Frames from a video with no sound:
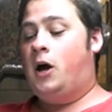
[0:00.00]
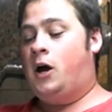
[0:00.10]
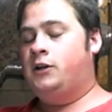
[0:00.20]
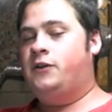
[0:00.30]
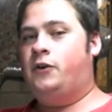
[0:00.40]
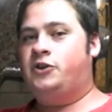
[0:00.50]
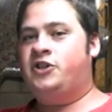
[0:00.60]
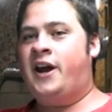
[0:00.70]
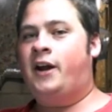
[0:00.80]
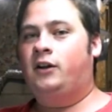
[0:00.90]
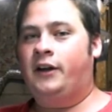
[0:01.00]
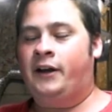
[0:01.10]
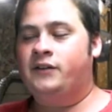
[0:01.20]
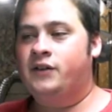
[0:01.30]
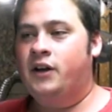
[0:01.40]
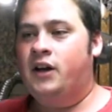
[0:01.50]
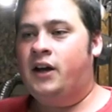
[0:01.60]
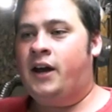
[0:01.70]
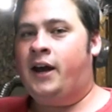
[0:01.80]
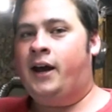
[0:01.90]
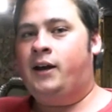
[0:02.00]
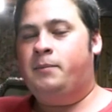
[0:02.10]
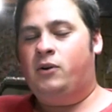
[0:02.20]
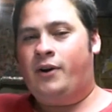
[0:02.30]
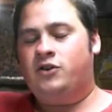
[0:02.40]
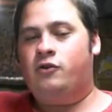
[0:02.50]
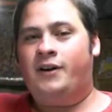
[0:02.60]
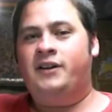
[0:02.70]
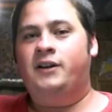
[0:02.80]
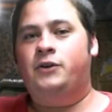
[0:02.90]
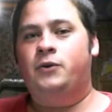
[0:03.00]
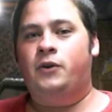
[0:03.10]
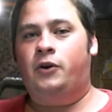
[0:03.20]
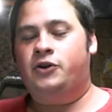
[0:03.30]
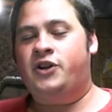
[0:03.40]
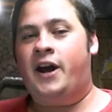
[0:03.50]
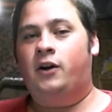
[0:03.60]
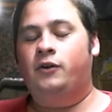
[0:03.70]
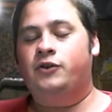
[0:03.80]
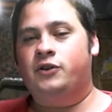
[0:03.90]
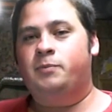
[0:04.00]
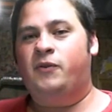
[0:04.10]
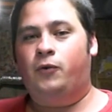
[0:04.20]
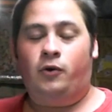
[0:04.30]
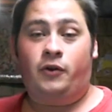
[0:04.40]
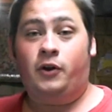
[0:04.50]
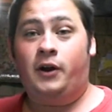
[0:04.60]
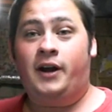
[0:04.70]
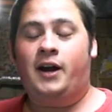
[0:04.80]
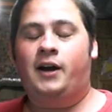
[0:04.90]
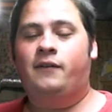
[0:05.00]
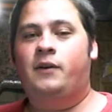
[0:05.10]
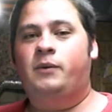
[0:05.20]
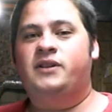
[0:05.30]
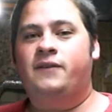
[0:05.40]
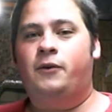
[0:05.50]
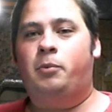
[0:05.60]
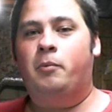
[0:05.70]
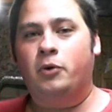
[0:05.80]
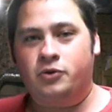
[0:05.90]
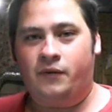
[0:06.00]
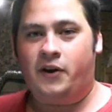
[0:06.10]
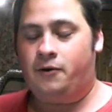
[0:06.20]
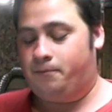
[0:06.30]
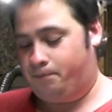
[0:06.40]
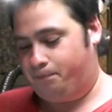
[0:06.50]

onto their channel links and be redirected to their channel just before they, uh, they receive their promotional video.